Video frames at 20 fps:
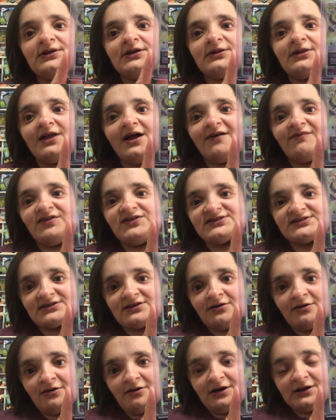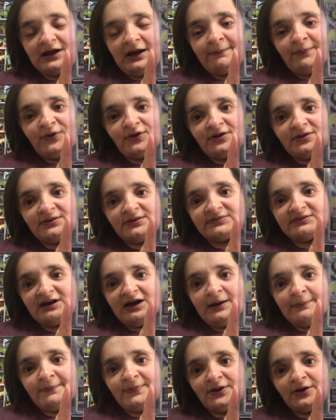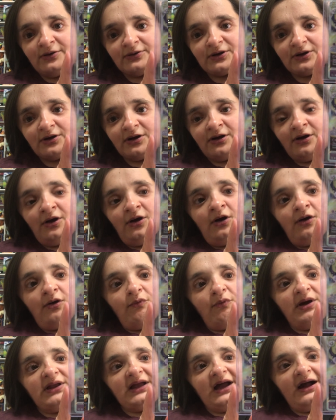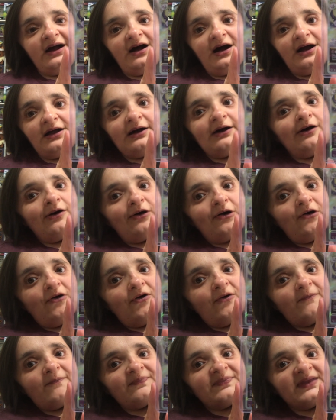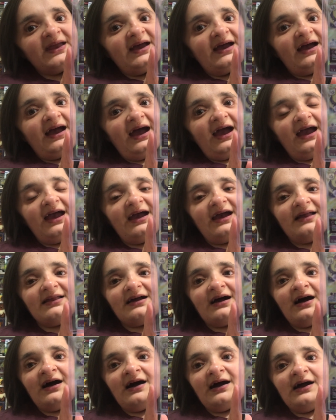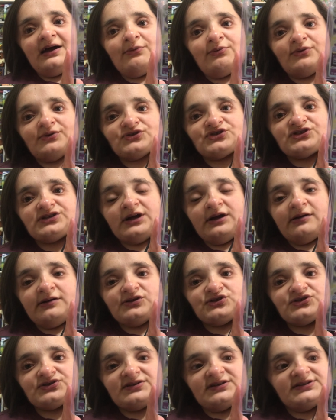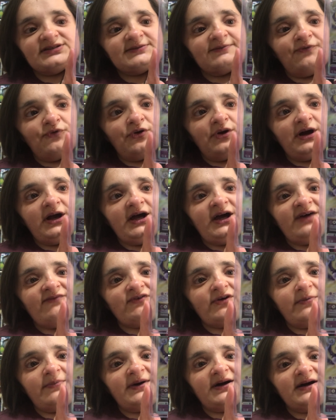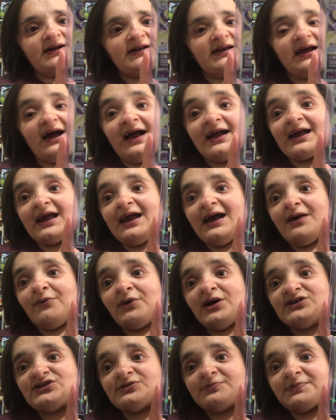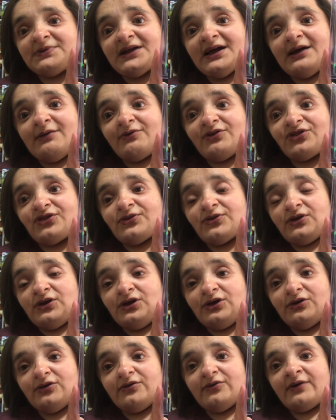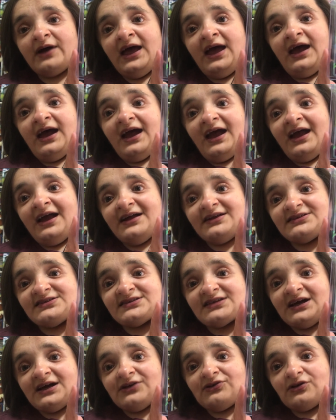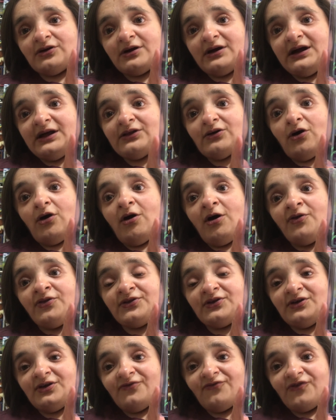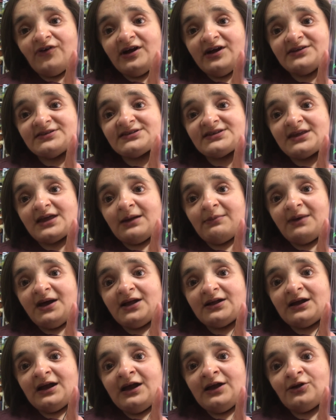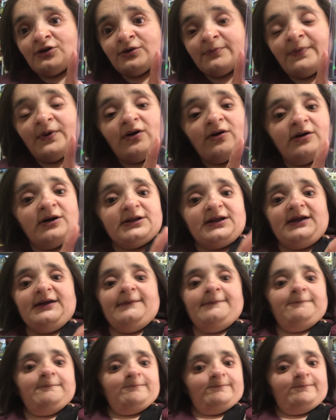love this card. I put it in a top loader when I got home, and I will cherish this forever, buddy. I can't wait to play with you and Xander and all the new friends that I met at your party